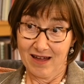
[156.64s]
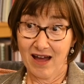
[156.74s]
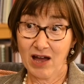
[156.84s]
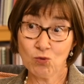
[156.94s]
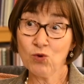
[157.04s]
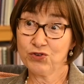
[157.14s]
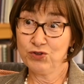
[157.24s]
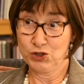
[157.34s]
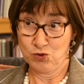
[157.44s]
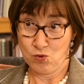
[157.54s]
I walked
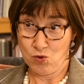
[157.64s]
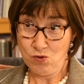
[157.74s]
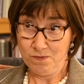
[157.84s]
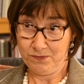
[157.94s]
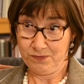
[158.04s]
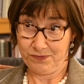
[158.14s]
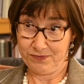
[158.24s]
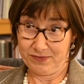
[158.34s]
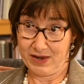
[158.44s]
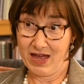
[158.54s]
through the door
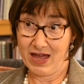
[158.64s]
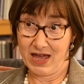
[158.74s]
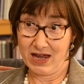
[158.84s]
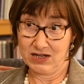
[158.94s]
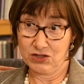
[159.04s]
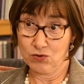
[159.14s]
and